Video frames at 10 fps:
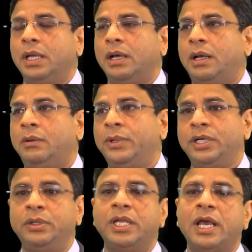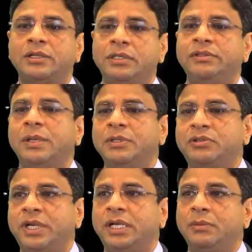where you can actually
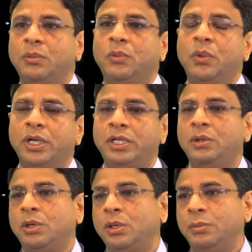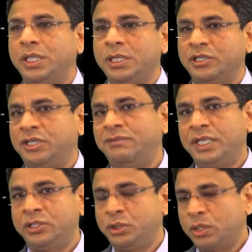demonstrate what you're going to be
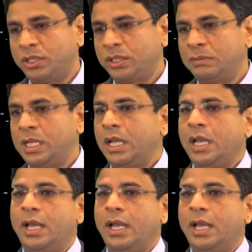achieving in short term